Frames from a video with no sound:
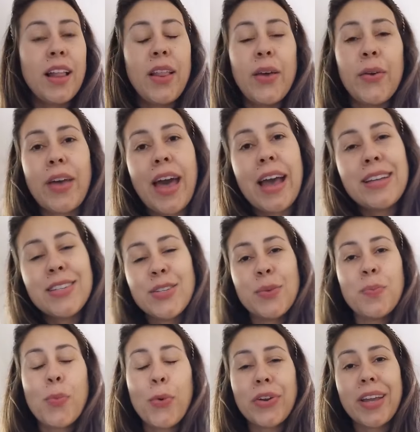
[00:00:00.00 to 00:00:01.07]
Hello, guys.
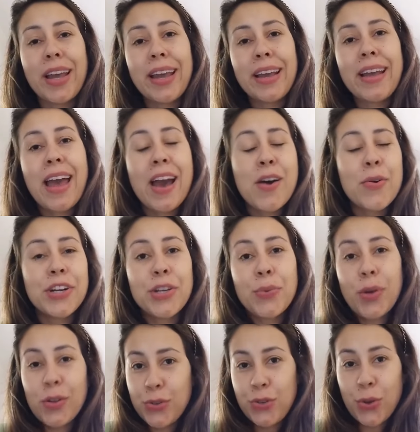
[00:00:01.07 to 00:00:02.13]
Good morning. How are you
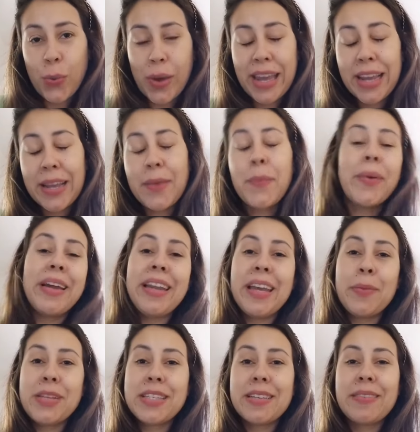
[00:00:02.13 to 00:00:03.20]
all doing? My
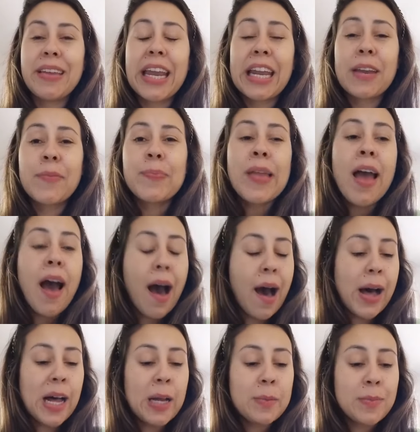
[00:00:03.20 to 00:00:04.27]
name is Aline.
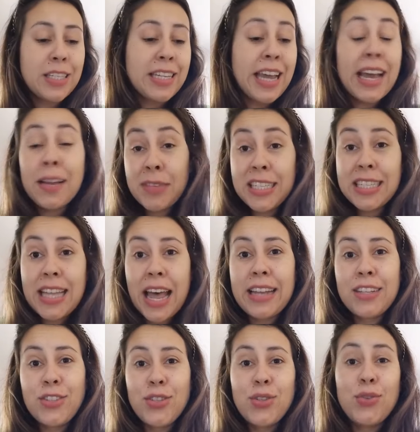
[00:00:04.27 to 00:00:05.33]
Um, today, I've
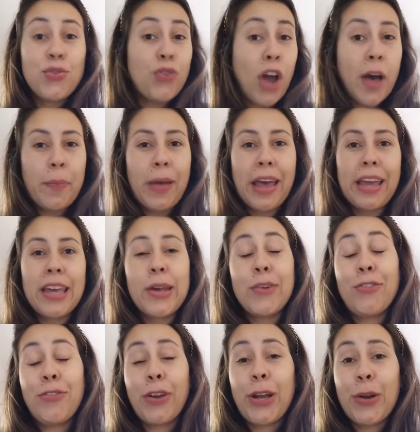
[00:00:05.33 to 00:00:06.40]
decided to drop by
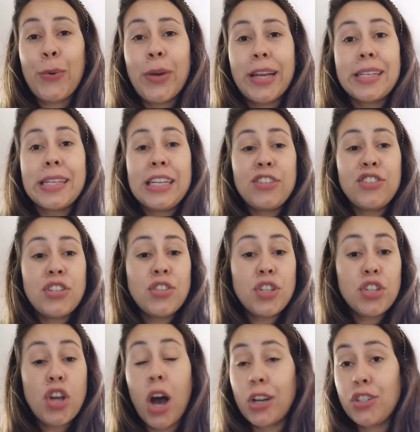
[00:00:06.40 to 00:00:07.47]
here very quickly just
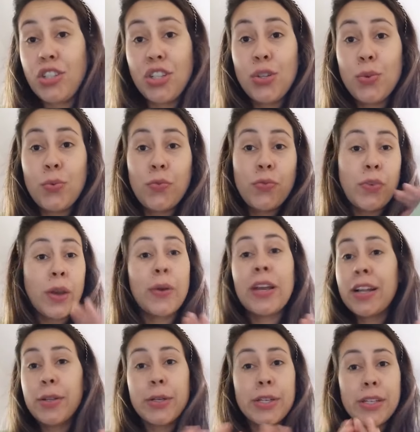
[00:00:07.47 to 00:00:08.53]
to talk to you very
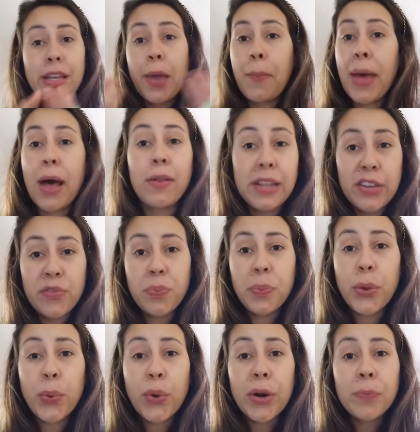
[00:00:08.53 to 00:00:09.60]
clearly about Liv
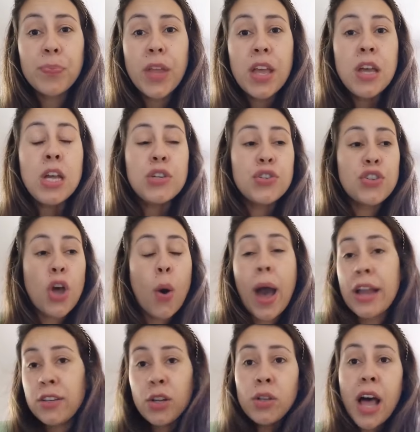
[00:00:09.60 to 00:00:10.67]
Pure. So,
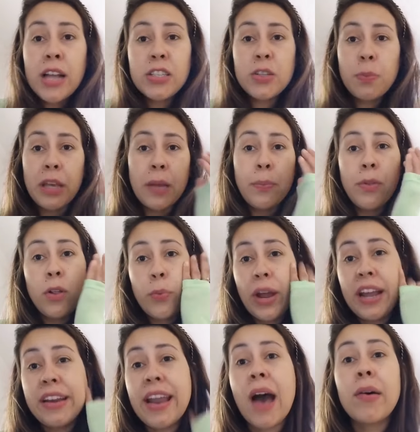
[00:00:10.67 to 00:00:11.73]
I know lots of people
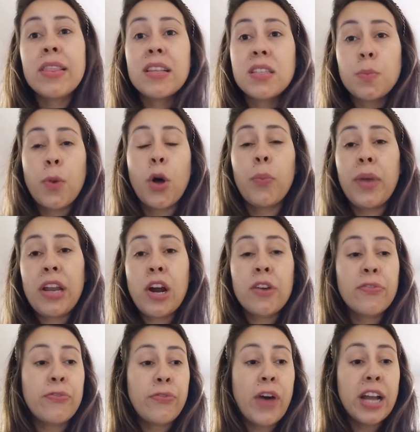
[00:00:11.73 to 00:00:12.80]
right now at this moment
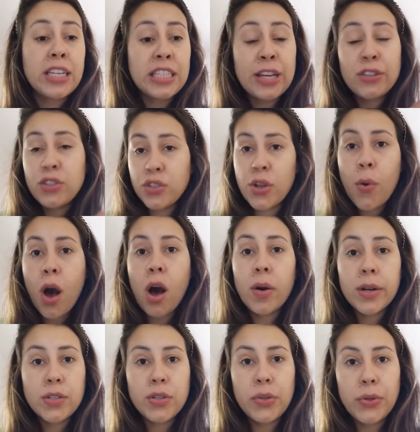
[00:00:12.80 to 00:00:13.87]
are finding it so
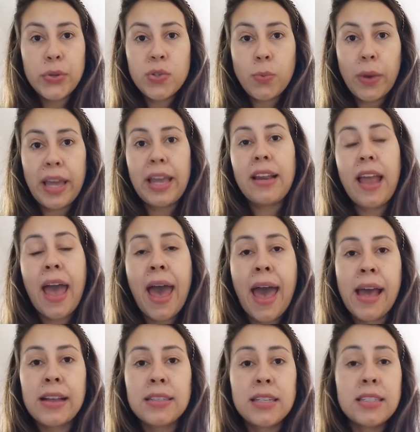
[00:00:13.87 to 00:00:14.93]
hard to lose weight
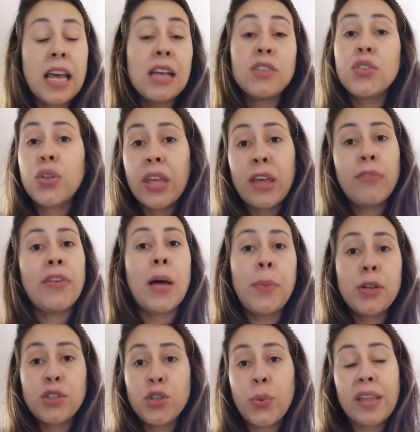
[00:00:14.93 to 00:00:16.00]
and tend to give
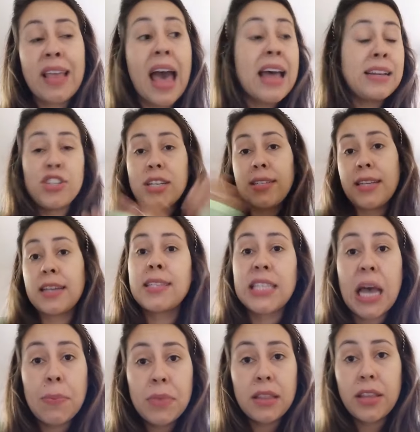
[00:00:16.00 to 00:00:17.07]
up on doing that and just
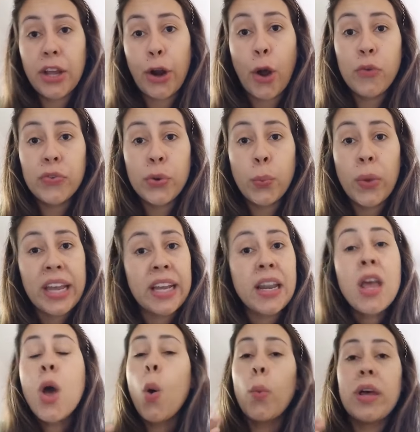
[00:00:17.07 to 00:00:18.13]
accept that they are
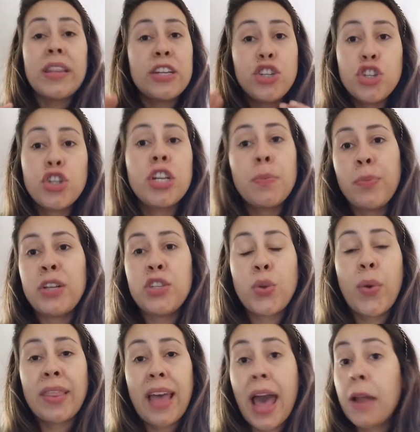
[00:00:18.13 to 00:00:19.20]
overweight when they shouldn't be
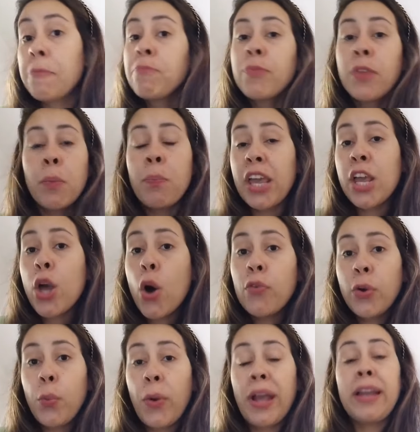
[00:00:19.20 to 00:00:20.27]
doing that. Being
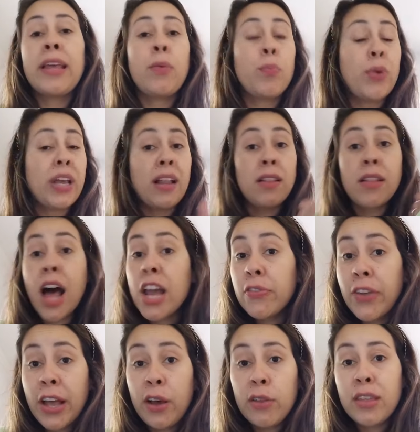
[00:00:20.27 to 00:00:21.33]
overweight can bring a lot of
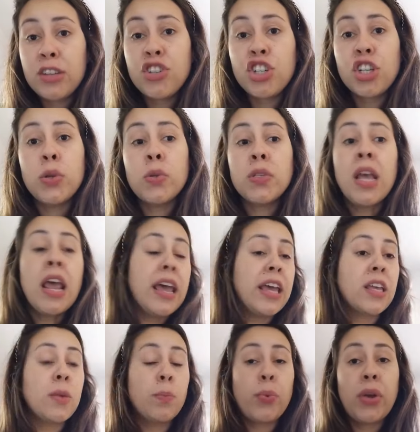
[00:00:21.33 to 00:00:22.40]
health issues.
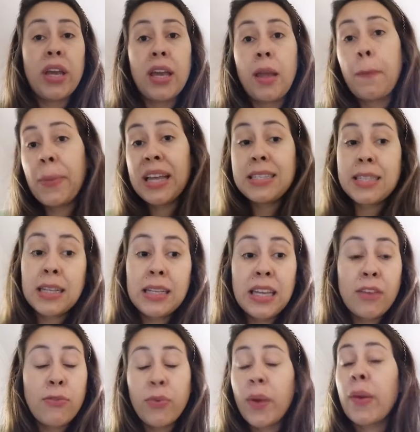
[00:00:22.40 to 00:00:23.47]
It can bring
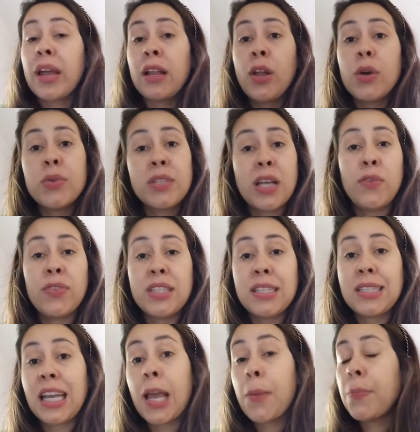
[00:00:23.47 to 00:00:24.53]
basically very low self
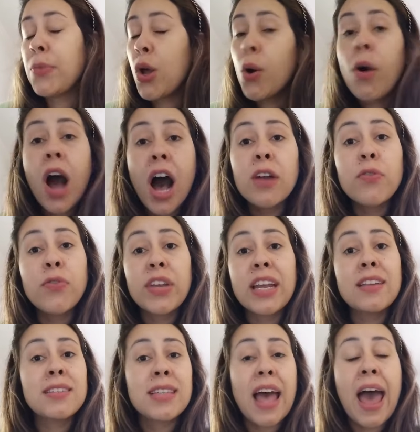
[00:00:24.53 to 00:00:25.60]
esteem, no
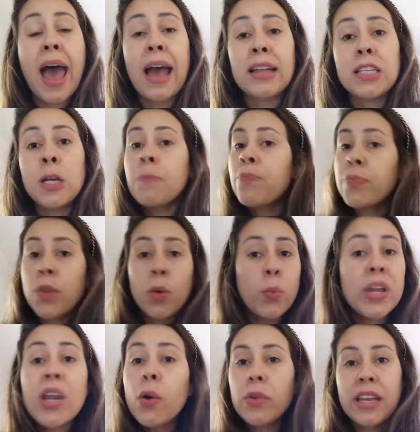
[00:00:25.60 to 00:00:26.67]
confidence, and
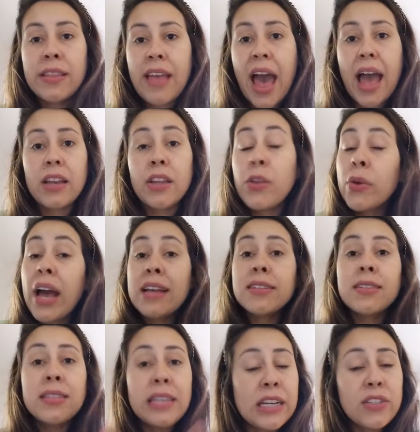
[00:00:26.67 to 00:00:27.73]
we don't need that. You
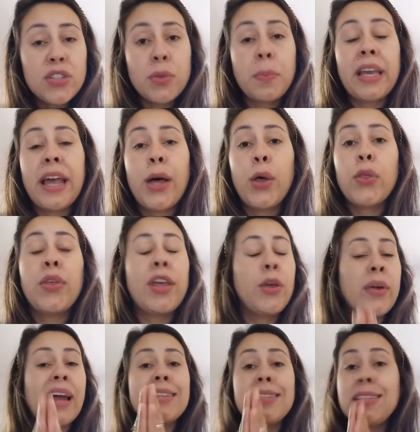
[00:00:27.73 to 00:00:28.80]
guys need to be healthy.
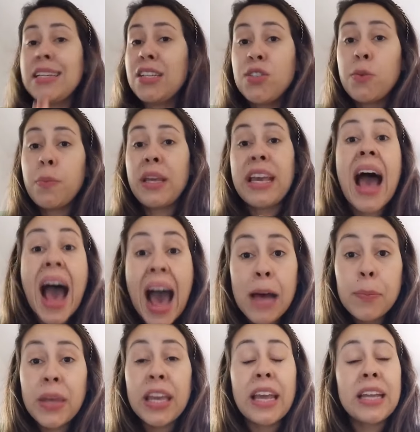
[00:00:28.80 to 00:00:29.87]
You guys need to be
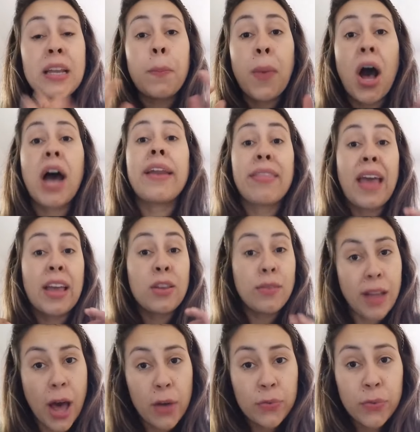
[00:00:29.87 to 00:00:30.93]
happy in a body that you
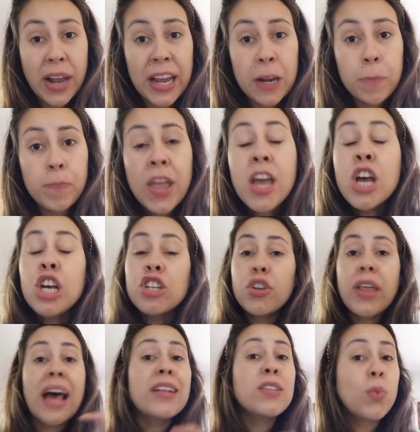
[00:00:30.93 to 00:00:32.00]
love, right?
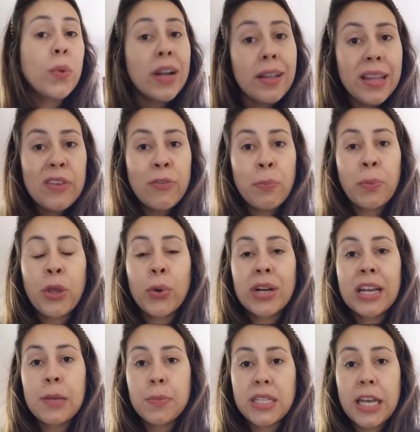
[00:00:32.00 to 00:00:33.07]
So that's where Liv Pure
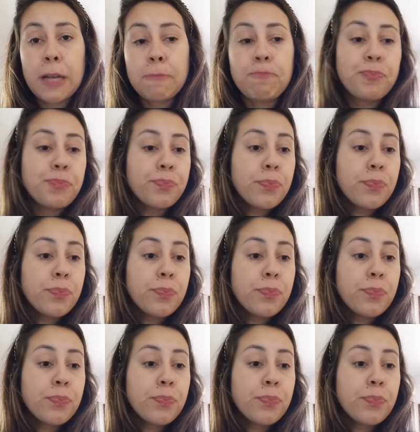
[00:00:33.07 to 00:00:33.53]
comes in.